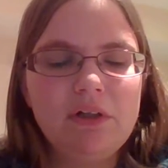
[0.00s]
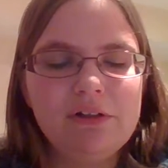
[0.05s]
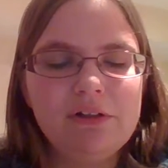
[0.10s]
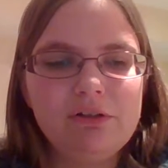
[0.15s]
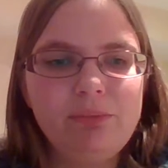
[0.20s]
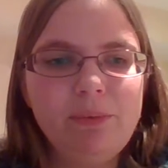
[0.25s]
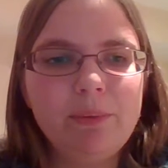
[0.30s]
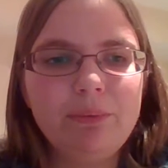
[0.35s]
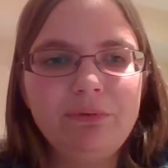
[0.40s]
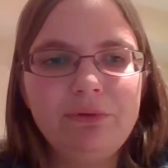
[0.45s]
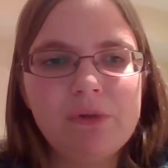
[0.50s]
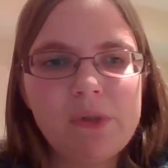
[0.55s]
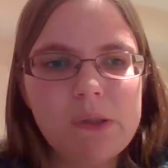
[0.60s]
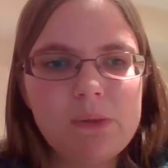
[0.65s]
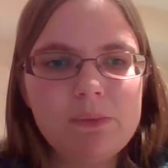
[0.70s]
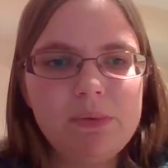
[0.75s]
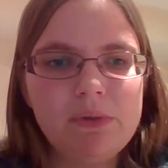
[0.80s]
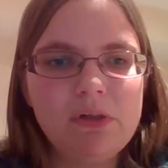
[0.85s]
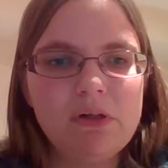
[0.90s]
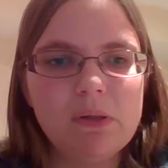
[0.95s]
So we were
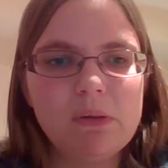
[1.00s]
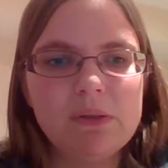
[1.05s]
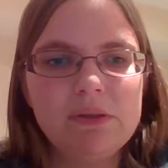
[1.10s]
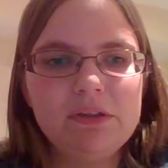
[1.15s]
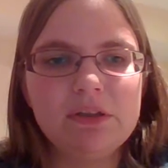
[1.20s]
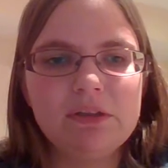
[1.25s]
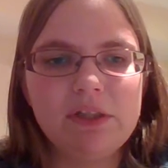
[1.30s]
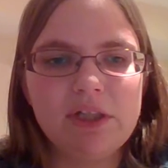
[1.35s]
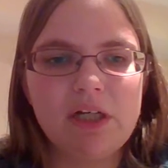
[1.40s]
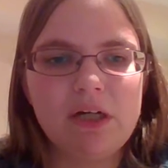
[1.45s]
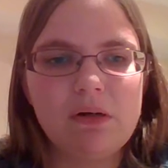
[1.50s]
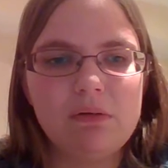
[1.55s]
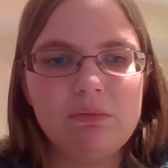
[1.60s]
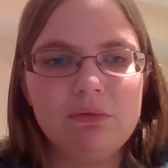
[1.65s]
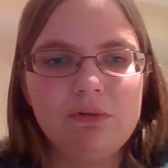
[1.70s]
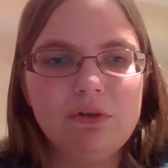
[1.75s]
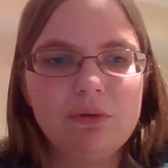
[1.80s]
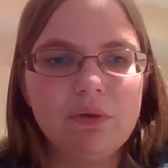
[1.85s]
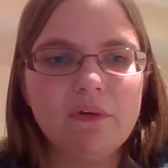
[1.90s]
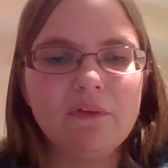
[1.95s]
told we could go into town
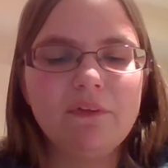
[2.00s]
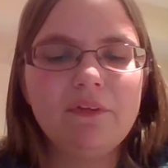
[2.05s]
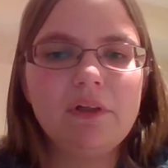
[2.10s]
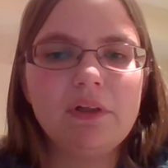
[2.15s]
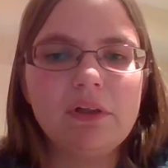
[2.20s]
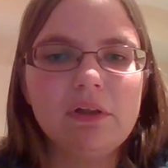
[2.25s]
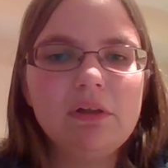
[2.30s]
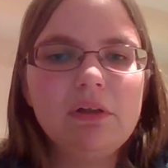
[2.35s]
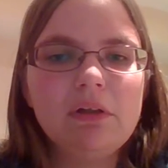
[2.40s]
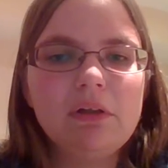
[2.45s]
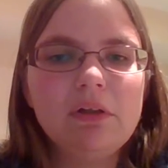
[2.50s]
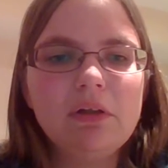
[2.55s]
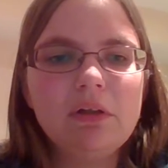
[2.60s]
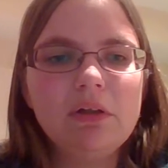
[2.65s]
and do our thing,